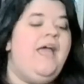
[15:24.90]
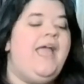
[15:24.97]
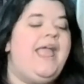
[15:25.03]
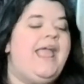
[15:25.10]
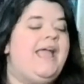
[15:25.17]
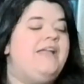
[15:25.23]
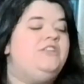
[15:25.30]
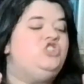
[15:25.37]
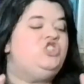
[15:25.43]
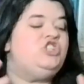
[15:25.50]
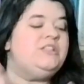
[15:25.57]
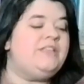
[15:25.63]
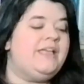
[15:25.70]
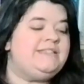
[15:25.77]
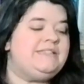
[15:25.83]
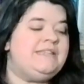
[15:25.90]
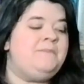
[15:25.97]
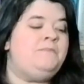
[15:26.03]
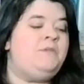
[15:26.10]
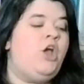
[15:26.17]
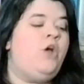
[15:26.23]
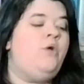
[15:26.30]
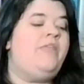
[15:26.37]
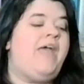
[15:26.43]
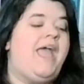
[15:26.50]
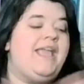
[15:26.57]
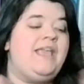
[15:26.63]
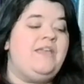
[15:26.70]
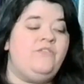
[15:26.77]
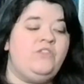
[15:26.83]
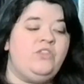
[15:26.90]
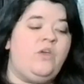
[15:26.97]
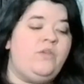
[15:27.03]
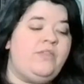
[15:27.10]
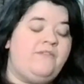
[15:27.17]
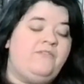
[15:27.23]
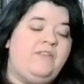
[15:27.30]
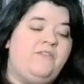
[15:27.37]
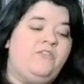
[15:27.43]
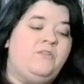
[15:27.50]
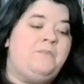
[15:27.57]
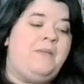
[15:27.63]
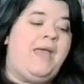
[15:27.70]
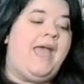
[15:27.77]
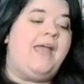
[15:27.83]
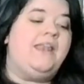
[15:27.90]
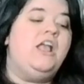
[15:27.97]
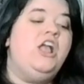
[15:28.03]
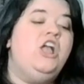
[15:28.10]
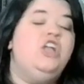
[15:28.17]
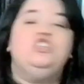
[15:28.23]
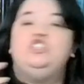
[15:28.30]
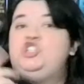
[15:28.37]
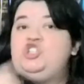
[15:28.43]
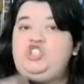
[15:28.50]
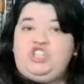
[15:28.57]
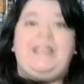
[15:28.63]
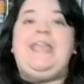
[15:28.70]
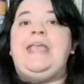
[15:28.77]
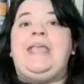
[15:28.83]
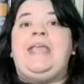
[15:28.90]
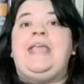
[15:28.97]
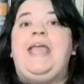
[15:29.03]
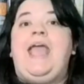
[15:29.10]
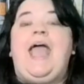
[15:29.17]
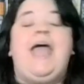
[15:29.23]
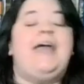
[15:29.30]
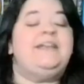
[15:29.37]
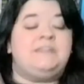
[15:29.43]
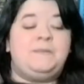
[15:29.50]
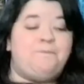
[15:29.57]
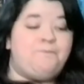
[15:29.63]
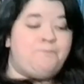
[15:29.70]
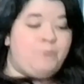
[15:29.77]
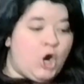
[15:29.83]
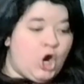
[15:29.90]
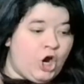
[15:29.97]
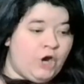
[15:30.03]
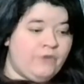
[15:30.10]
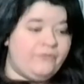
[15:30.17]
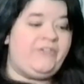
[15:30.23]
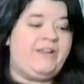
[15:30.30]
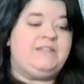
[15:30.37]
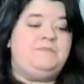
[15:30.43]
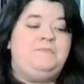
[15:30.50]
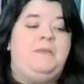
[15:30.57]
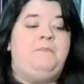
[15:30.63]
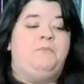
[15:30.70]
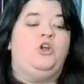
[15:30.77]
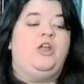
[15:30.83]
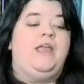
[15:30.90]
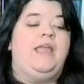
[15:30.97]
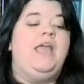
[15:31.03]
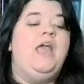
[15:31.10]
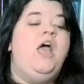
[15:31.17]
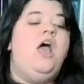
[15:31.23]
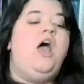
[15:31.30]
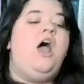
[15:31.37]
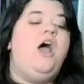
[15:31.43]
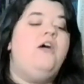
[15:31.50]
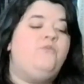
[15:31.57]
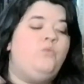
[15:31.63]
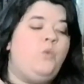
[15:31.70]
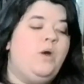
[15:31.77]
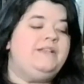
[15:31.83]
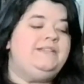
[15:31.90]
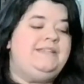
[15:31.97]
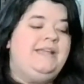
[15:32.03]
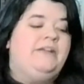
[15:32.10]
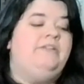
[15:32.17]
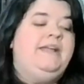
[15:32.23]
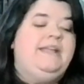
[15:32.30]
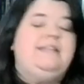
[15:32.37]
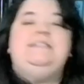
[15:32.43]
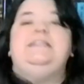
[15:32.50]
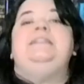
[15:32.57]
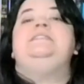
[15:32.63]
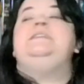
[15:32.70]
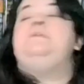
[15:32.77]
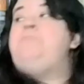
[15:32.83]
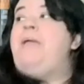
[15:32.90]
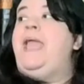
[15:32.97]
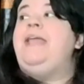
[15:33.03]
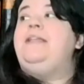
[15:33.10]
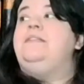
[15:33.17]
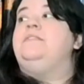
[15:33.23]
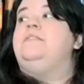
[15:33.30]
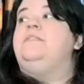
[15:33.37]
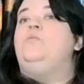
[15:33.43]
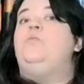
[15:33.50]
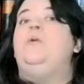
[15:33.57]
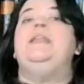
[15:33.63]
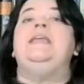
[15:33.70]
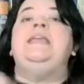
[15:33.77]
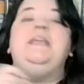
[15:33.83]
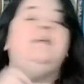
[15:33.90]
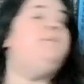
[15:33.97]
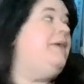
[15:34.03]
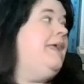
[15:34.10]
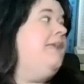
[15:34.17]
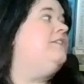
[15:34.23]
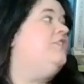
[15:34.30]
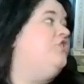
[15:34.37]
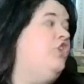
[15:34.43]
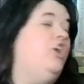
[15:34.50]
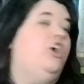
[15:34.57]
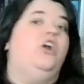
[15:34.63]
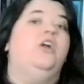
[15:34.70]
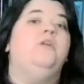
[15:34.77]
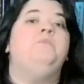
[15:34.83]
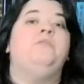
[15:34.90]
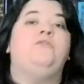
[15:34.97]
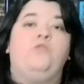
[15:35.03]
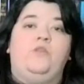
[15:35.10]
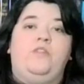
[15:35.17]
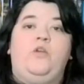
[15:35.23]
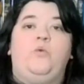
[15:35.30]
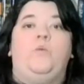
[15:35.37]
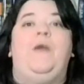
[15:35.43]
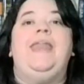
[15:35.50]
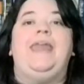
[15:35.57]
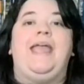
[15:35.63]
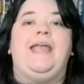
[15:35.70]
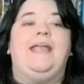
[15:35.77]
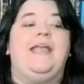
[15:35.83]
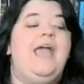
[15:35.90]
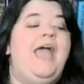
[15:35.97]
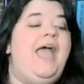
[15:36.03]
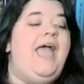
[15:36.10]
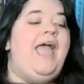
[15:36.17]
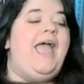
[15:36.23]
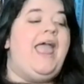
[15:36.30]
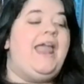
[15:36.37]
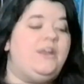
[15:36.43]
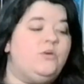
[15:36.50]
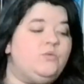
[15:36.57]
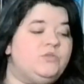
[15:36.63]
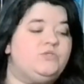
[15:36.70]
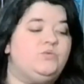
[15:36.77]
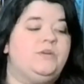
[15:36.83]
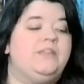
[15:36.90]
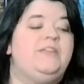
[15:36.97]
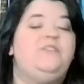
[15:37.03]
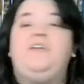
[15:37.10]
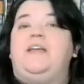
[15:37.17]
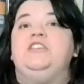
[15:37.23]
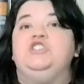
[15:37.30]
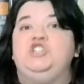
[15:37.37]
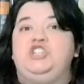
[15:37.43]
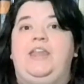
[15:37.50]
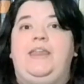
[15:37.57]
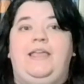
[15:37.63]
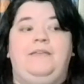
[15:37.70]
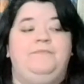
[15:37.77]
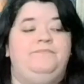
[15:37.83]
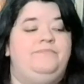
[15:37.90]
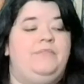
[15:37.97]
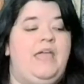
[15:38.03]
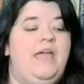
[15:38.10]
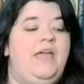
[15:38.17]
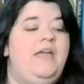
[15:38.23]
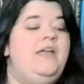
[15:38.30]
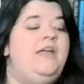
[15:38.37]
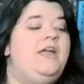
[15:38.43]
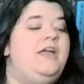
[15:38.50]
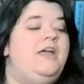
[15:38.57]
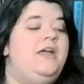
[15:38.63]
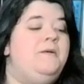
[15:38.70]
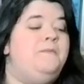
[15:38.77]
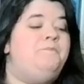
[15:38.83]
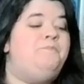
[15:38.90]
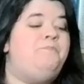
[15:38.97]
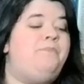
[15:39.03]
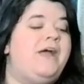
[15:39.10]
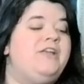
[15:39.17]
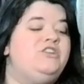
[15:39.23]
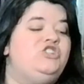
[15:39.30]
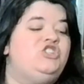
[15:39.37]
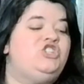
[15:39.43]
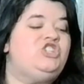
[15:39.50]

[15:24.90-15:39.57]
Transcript: And she lets him know that even though they've never met, she has a perfect memory of what Derek did to Peyton when he abandoned her before their wedding. And it was really fucking shitty. But